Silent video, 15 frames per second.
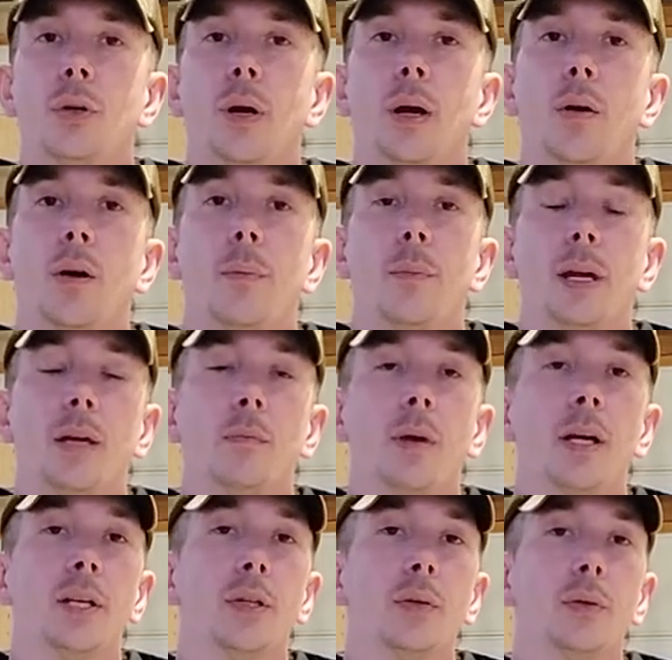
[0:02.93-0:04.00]
how I make my
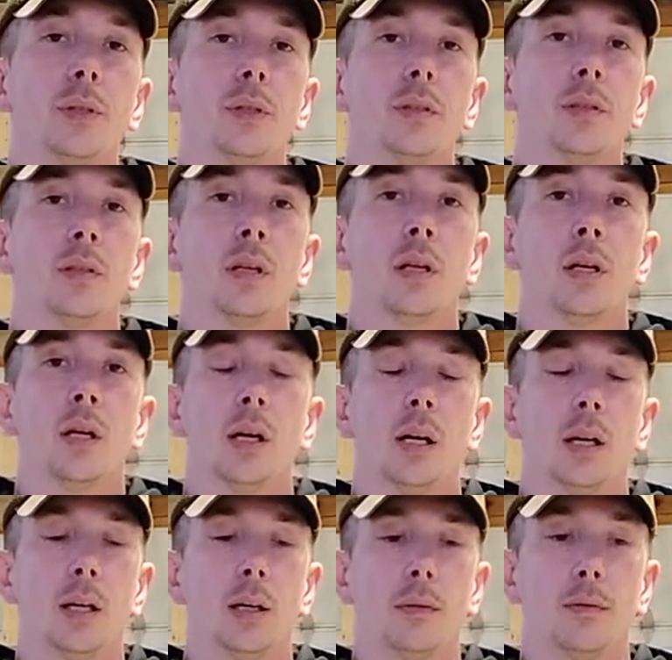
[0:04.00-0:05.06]
unions
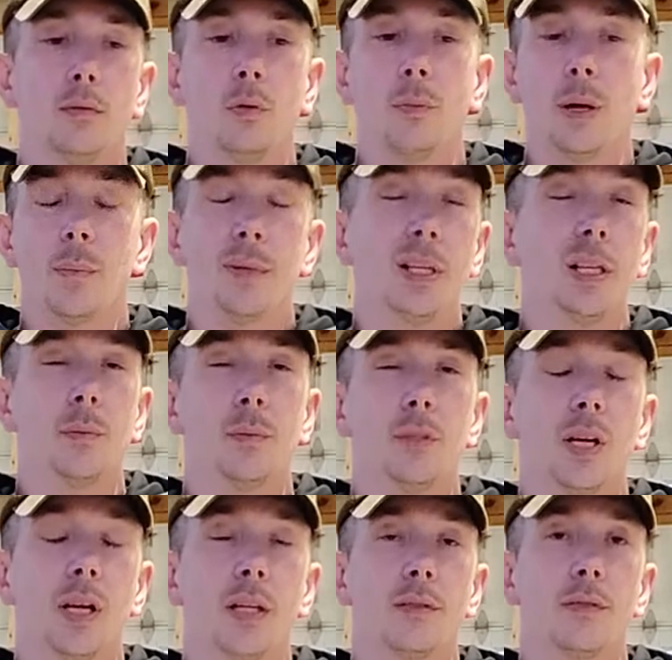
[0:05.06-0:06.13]
for my
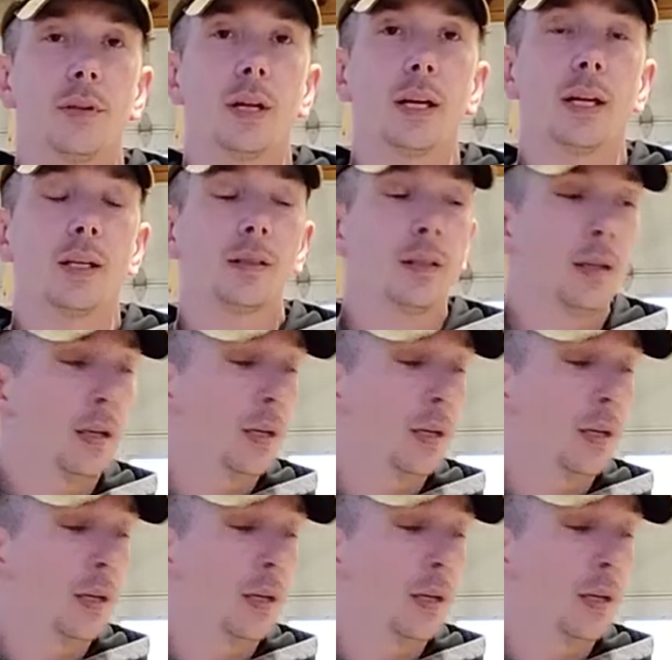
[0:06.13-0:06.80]
medium-sized flags.